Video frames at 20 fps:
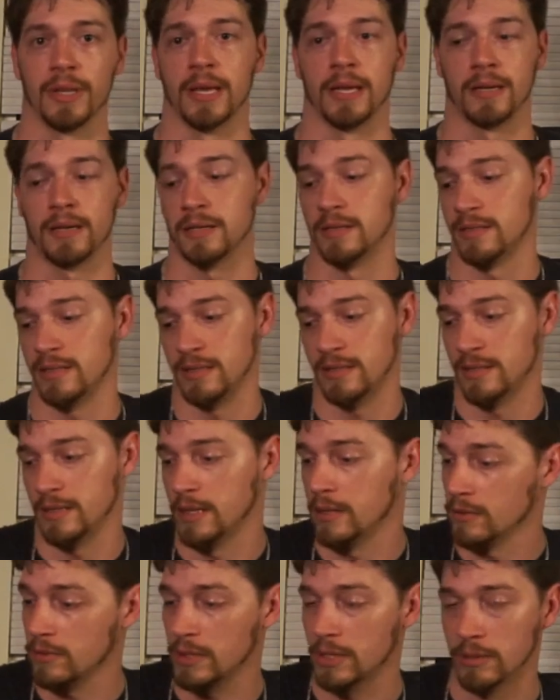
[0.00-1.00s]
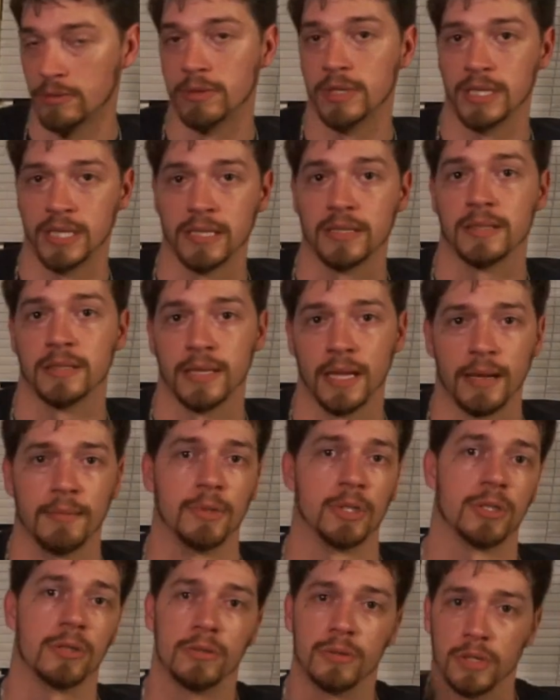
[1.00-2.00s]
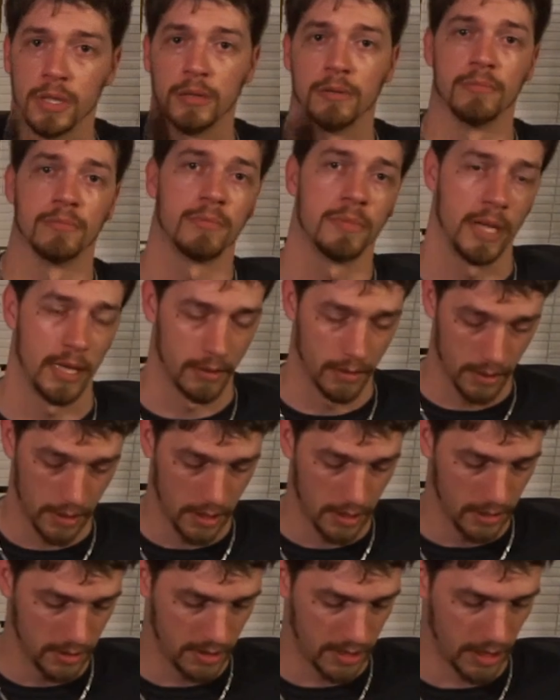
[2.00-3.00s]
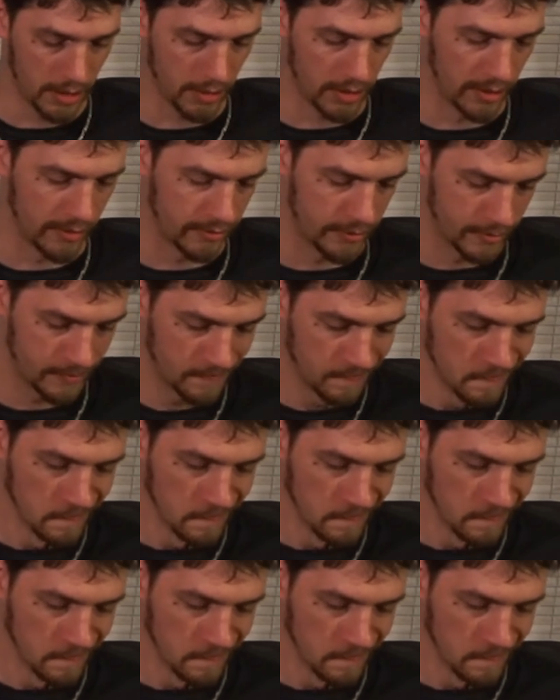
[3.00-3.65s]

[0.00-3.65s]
of that, because he's still doing decent damage. So, yeah, Satyrgruff.